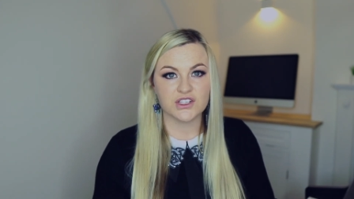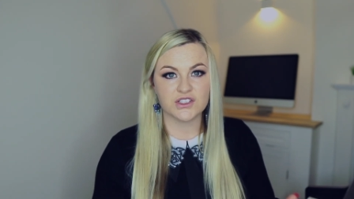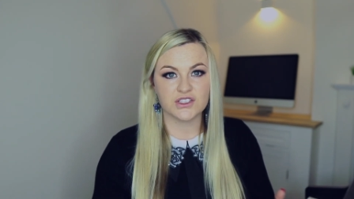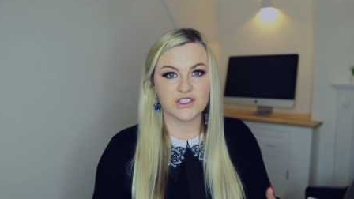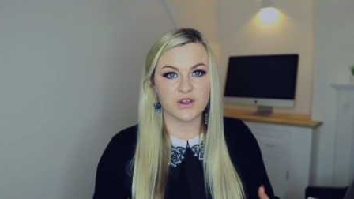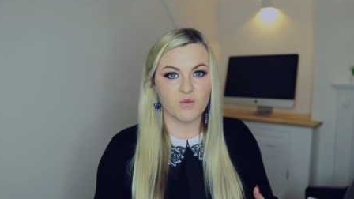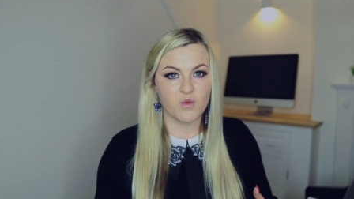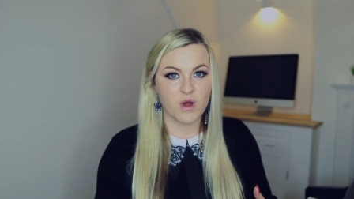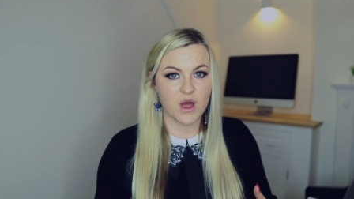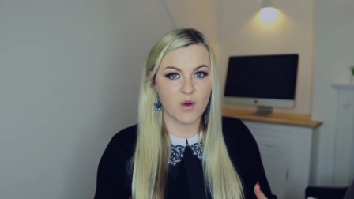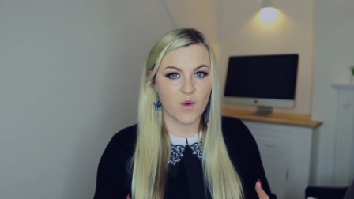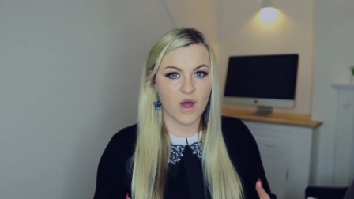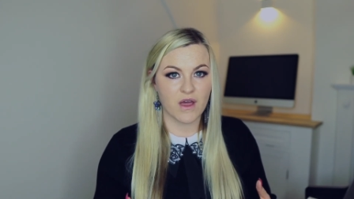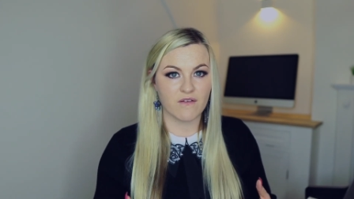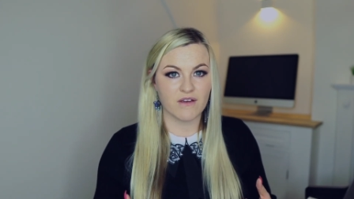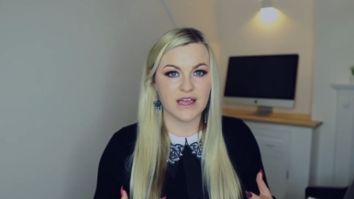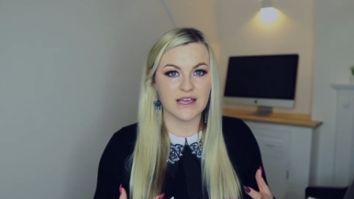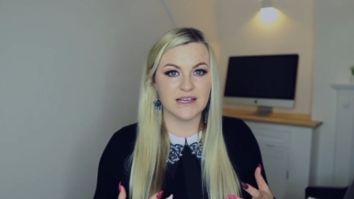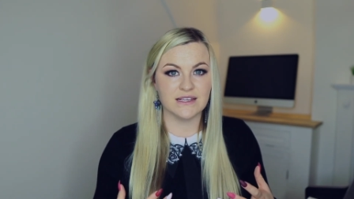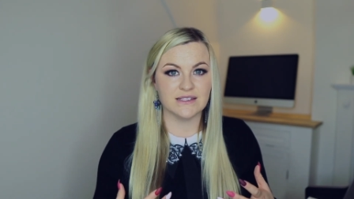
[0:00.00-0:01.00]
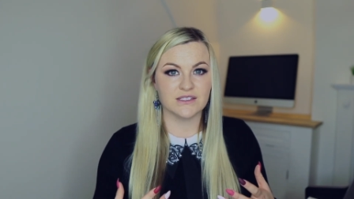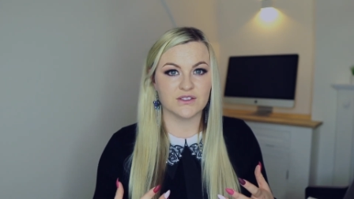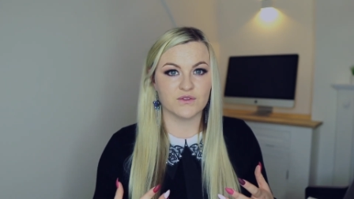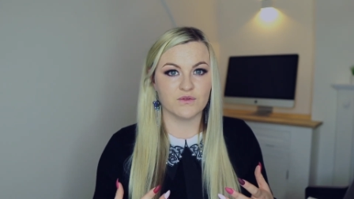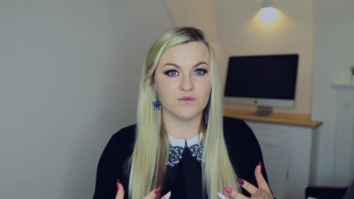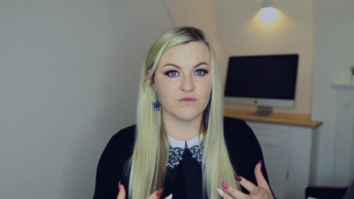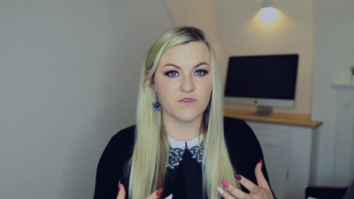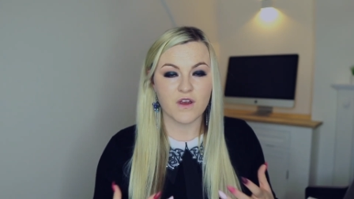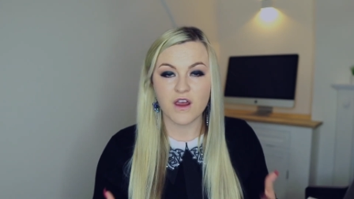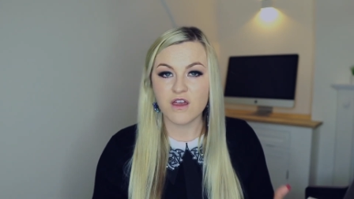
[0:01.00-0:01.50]
somewhere where it is
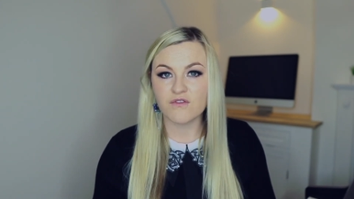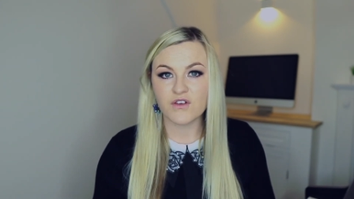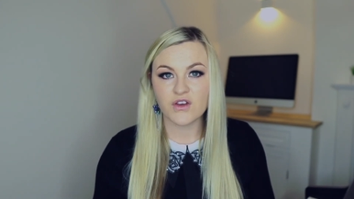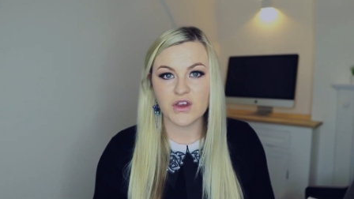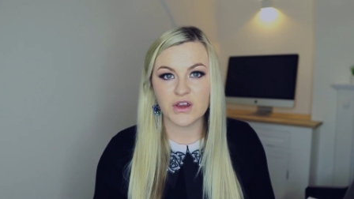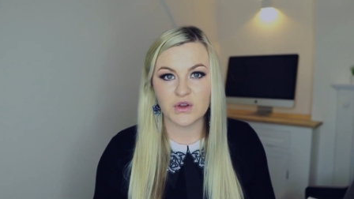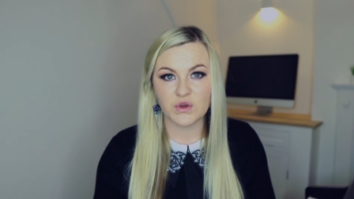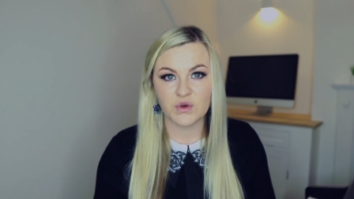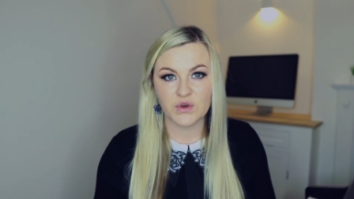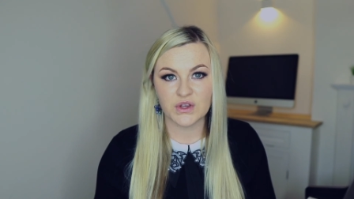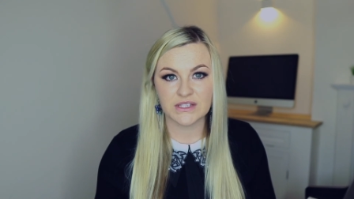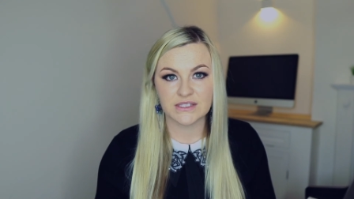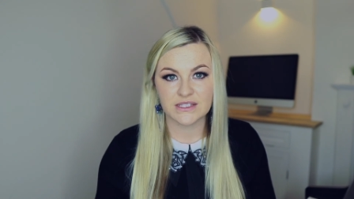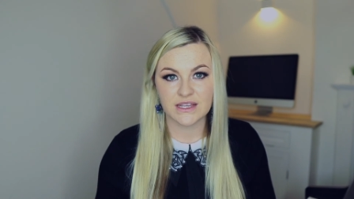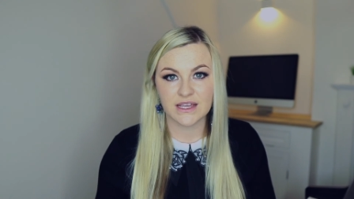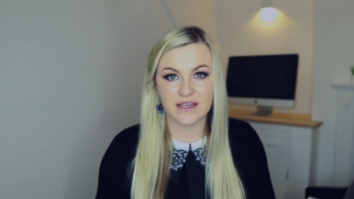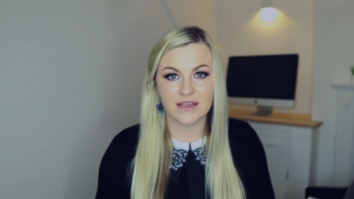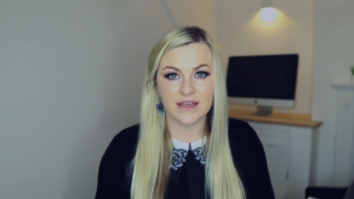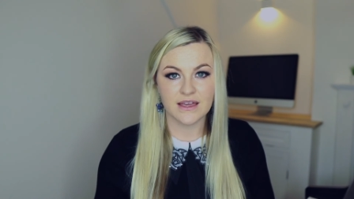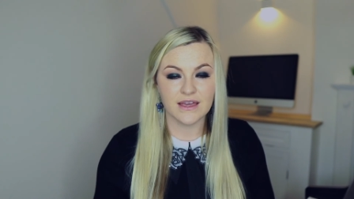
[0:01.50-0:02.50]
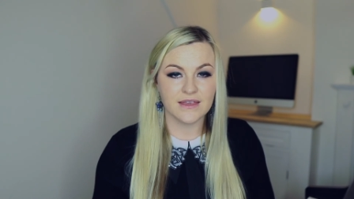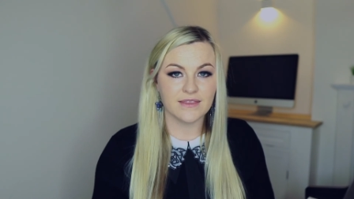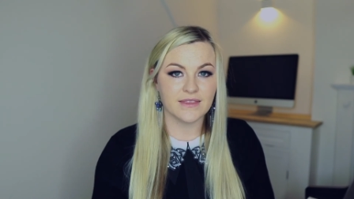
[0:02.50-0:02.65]
very, very noisy,